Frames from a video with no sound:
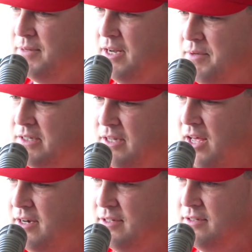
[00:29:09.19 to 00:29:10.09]
But I'm
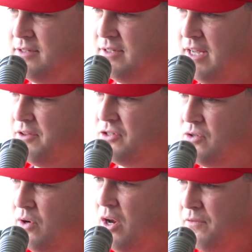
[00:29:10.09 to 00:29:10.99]
excited to tell the
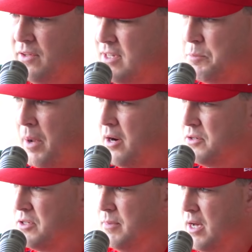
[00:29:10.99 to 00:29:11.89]
story and hopefully inspire
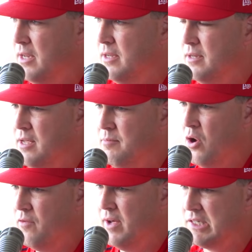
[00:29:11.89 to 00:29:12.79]
somebody and
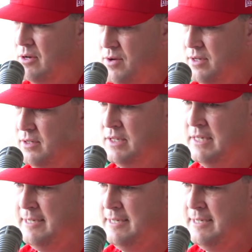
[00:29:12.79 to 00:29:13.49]
motivate someone to,